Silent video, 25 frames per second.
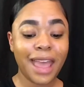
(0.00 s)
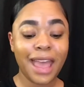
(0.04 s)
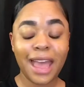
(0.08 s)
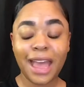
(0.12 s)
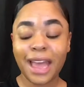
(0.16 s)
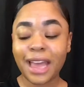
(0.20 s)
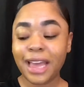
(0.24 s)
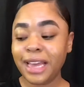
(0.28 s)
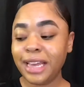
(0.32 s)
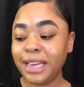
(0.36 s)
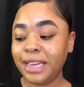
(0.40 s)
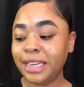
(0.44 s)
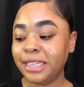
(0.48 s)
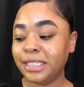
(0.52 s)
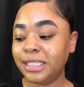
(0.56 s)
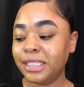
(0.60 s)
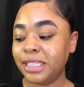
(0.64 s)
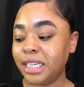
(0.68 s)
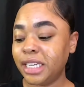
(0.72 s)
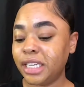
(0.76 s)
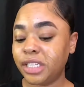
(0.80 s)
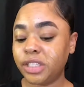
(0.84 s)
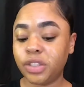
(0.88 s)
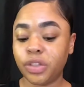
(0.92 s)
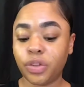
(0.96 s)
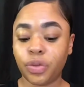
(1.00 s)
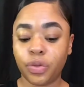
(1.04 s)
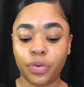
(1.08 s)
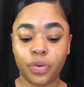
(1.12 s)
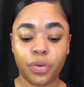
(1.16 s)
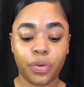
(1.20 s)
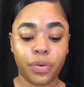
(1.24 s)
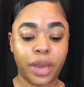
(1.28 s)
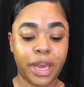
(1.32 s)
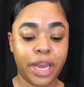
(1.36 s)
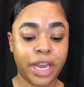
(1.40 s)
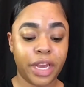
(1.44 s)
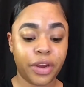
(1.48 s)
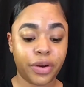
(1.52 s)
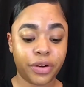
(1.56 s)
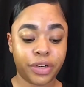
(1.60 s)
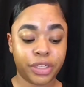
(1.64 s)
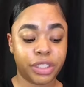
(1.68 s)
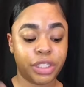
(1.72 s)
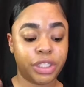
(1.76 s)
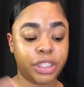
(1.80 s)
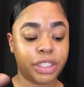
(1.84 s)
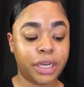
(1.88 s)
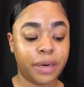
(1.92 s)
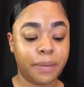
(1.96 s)
And it's through a
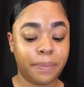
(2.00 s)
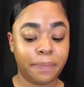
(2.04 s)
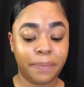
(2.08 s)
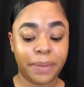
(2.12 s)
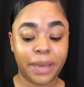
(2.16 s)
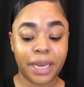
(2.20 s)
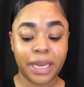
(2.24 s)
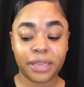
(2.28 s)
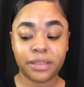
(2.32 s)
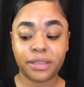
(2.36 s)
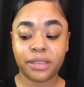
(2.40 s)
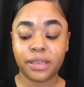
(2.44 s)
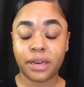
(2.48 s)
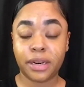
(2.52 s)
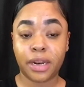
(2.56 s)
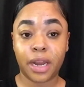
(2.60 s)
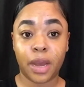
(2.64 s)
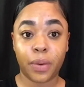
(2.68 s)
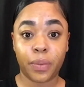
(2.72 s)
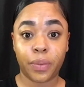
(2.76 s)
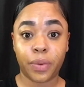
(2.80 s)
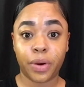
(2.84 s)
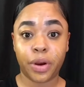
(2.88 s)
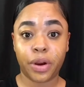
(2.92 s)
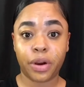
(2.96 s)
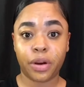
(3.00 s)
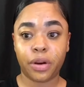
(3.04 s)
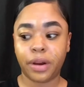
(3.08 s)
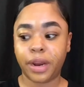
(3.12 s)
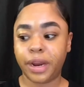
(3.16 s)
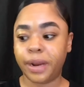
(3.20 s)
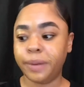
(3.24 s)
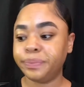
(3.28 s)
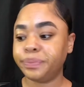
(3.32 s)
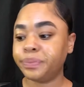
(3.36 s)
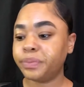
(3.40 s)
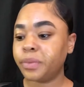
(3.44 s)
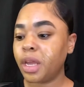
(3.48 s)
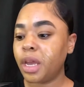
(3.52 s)
Christian-based network, right?